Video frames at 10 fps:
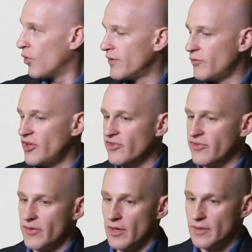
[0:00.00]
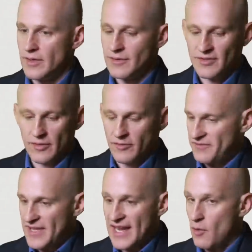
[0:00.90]
one of which is, you know,
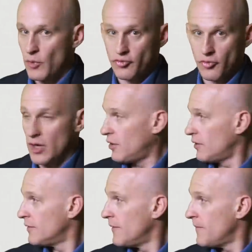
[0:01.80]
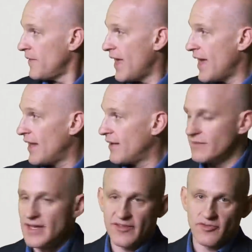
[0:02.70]
the flat-out withdrawal. And
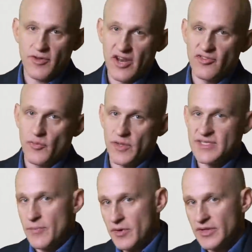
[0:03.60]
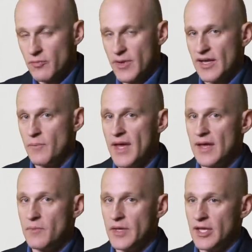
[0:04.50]
it's not a strategy that we typically
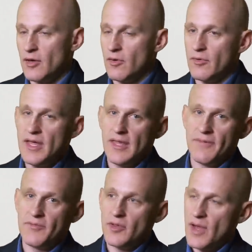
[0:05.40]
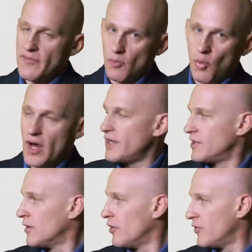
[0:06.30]
recommend, but, you know, if you ever
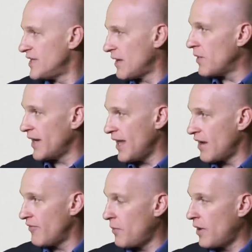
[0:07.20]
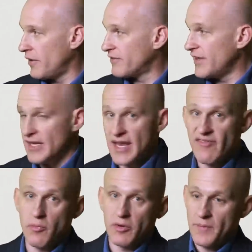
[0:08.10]
wanted to go and take money out of a policy and
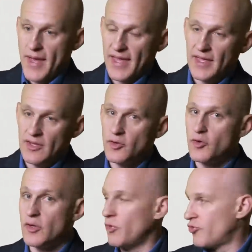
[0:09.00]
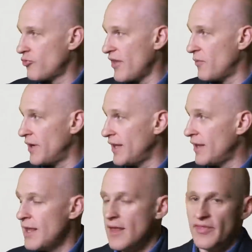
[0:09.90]
never put it back in, you could withdraw the
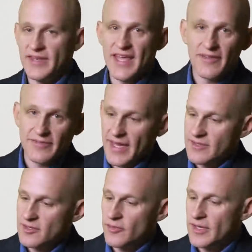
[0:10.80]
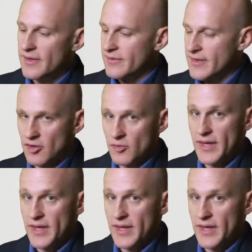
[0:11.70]
money. The downside to it is it